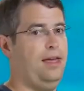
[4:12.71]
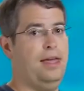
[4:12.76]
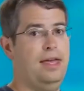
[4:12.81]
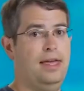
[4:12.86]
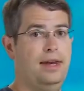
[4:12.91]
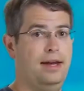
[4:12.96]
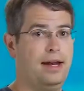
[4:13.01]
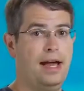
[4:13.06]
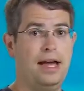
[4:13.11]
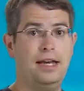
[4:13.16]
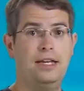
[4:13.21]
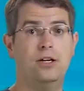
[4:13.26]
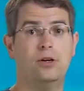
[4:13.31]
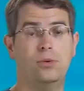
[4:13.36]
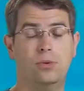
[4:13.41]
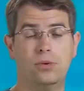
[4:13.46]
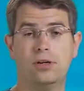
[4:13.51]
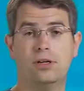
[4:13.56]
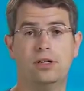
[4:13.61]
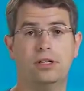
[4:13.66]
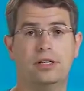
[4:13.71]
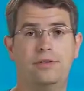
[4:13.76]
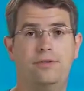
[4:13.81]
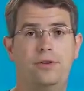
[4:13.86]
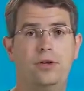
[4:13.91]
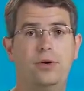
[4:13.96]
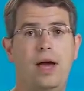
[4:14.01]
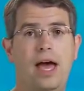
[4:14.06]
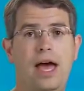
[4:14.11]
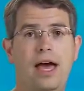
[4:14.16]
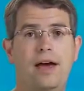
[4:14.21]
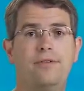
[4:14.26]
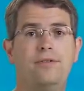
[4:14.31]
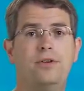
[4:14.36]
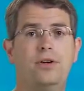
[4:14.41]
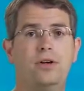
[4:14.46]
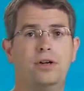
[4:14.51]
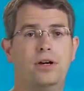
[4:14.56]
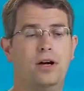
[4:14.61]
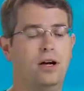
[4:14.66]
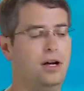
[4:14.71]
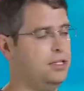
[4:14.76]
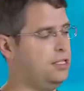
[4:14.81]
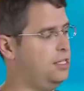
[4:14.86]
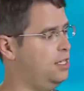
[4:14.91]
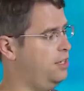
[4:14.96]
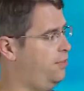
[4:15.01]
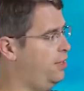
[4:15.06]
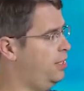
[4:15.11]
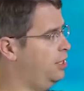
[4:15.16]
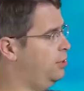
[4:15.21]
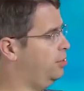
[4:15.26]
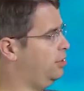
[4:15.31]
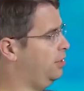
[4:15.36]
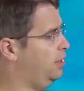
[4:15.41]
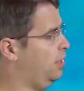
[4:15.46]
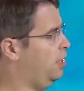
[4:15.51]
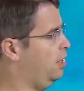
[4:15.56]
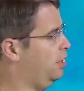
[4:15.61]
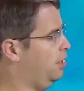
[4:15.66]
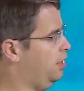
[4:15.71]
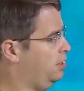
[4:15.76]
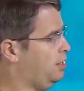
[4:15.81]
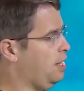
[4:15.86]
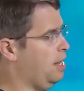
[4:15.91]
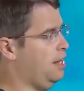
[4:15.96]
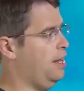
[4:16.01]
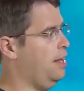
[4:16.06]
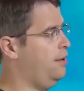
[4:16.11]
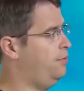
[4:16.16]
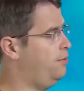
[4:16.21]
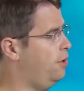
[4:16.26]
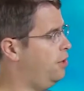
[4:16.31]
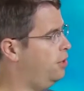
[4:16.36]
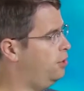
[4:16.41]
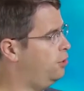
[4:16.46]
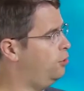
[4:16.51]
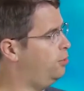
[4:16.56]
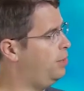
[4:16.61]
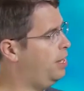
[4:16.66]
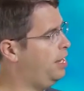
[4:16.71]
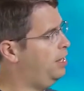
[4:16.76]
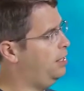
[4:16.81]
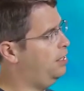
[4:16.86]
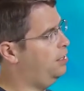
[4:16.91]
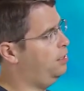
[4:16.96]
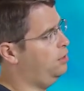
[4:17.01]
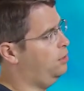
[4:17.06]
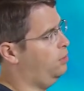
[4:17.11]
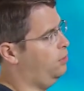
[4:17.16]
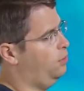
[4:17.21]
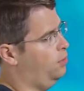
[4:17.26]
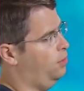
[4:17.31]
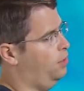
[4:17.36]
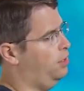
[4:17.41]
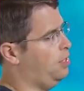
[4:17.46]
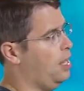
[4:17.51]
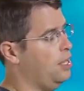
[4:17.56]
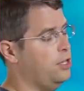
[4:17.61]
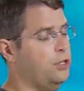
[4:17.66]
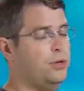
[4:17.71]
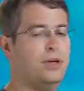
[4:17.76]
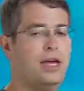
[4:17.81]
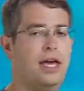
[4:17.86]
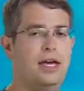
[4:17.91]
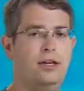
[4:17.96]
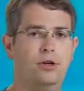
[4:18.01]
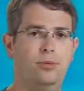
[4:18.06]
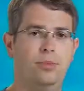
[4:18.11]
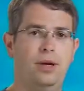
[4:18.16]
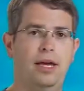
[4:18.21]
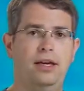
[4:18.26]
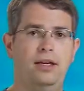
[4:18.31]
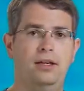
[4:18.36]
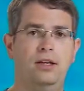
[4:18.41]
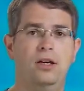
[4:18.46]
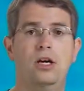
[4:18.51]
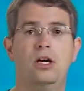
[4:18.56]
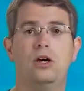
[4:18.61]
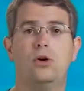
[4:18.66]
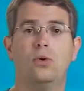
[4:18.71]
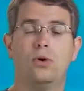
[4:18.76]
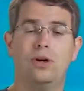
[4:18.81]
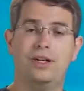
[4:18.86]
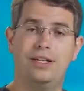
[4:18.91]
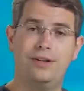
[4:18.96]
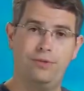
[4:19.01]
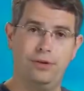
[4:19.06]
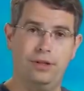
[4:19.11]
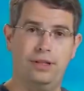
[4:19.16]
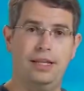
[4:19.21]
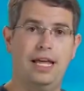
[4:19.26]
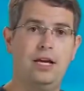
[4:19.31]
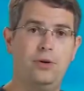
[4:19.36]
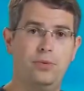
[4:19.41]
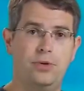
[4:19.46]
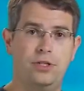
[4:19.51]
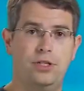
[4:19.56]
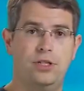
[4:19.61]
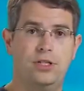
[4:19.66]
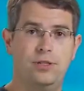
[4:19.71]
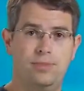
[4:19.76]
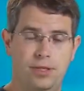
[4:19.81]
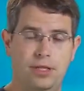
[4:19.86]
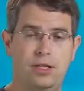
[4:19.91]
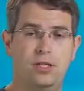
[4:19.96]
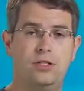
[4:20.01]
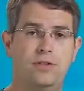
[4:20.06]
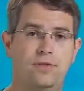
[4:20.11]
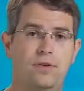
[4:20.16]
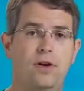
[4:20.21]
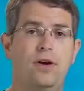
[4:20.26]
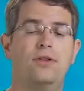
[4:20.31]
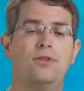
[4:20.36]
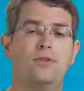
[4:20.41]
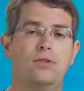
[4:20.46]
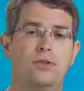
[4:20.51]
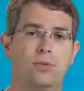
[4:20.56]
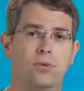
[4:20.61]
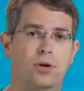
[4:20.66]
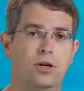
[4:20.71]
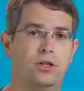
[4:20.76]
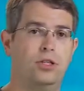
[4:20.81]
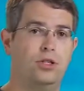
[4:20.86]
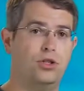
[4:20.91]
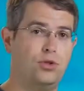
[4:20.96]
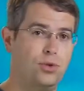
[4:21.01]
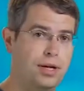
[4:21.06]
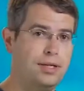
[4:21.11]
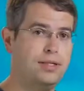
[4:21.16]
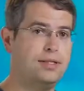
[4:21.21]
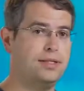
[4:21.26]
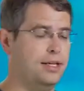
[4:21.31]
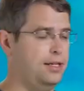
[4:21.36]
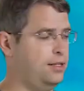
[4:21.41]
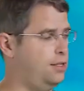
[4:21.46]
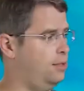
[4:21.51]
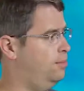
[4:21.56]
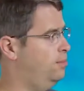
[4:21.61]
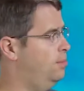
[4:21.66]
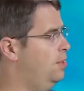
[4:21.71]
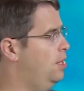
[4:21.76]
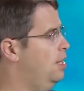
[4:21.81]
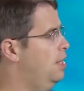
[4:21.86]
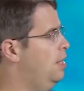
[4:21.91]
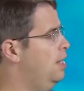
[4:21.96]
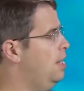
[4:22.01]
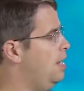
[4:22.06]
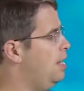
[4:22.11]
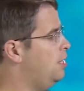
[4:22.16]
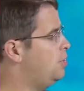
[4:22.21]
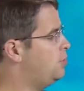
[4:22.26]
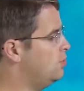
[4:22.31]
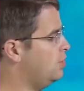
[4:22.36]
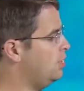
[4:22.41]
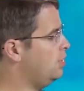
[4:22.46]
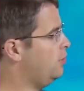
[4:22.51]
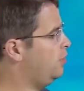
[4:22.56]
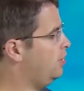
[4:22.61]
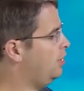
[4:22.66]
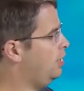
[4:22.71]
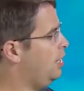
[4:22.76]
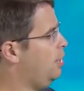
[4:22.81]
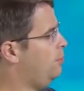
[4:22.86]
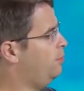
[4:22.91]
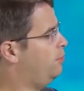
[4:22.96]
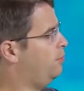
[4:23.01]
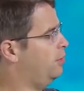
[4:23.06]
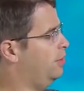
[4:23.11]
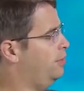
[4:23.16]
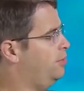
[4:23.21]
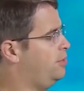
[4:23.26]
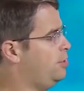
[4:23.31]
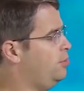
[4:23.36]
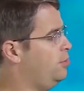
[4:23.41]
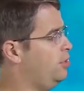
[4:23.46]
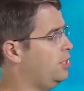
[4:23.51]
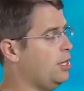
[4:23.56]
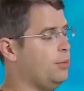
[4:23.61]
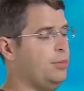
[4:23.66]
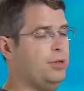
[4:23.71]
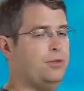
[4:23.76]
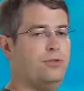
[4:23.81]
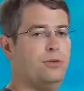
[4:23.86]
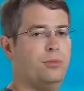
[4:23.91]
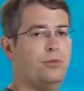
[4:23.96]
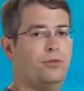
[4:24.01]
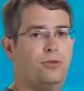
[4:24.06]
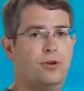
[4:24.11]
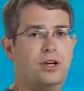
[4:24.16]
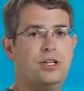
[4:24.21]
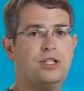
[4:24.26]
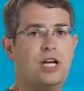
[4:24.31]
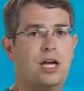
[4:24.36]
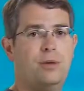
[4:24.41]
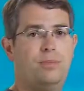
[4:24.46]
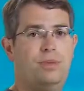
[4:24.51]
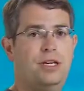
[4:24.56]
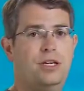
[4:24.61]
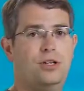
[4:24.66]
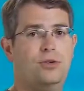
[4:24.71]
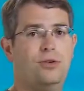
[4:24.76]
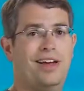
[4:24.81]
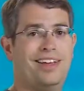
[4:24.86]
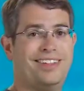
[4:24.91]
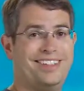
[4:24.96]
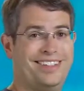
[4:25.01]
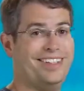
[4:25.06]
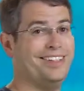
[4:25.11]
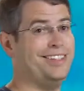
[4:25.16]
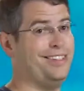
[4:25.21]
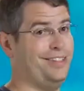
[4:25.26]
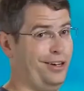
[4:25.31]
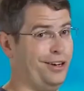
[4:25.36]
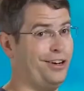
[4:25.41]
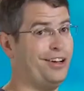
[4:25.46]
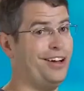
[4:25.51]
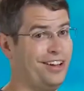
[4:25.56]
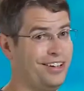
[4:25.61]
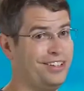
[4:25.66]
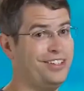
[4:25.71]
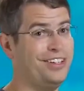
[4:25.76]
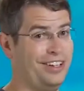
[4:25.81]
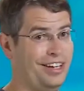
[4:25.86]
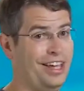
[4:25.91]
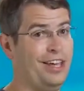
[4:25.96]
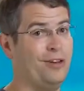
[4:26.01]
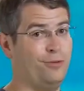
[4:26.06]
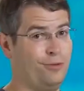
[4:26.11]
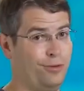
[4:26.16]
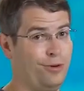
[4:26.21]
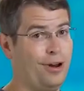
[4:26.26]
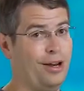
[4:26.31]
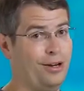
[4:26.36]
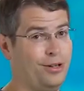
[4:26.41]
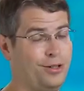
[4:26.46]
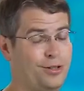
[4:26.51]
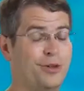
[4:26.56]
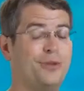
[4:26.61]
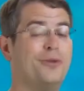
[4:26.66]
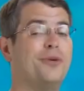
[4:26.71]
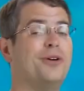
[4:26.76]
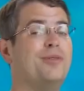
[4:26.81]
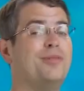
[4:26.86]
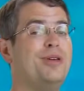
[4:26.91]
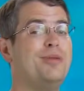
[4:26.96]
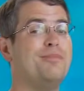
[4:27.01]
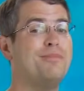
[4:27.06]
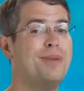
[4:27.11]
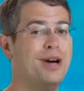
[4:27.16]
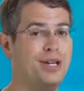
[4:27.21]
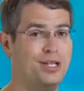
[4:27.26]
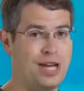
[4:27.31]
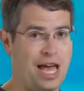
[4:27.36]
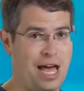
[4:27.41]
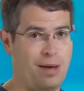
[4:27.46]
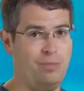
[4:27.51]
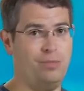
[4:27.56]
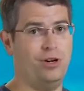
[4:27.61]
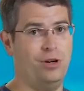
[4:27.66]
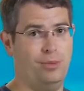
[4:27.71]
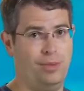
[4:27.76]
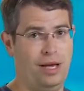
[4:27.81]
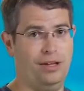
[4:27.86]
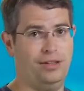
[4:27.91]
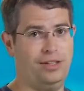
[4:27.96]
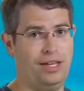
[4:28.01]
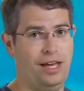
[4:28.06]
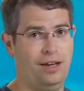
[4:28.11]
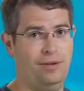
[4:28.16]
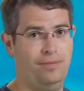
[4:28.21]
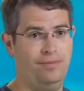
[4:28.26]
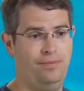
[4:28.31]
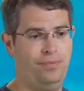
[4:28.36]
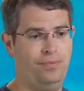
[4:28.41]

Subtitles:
In an ideal world, if you have your content available on a .fr domain or a .uk domain or in different languages because you've gone through the work to translate them, it's really, really helpful if someone coming from a French IP address gets their content in French. They're going to be much happier about that.